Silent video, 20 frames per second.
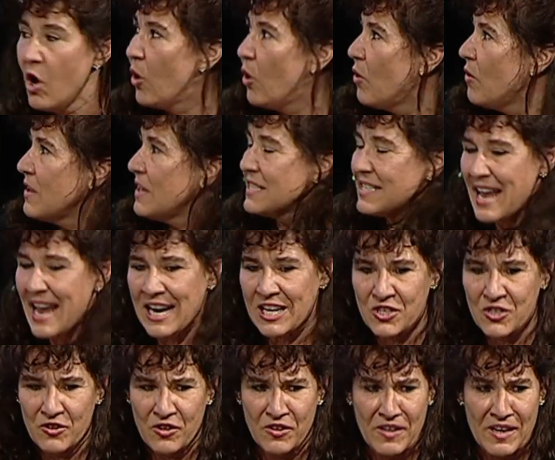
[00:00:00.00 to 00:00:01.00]
All these
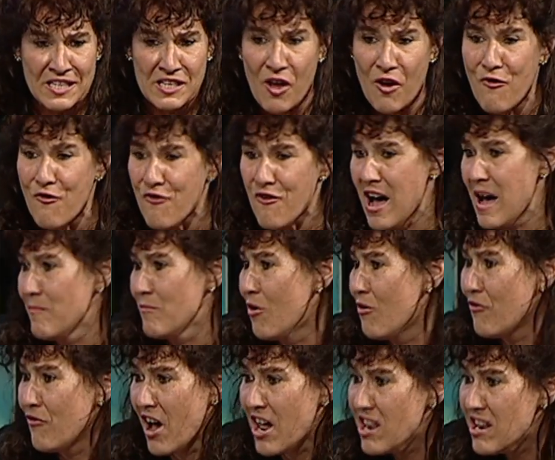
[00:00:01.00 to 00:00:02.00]
extra things are far
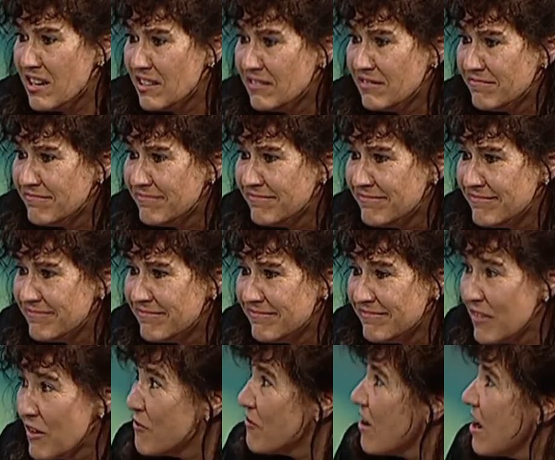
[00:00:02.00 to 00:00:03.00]
more fun.
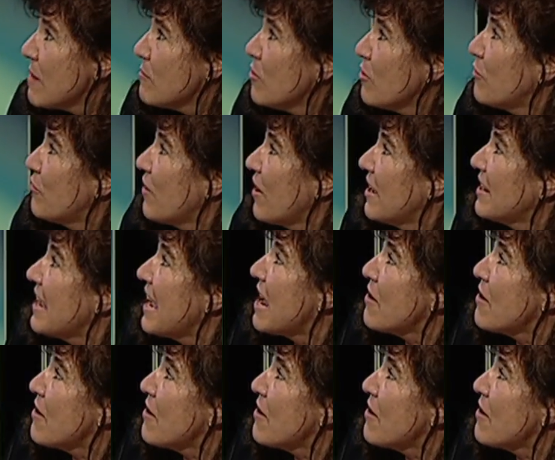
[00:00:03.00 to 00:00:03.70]
Far more fun.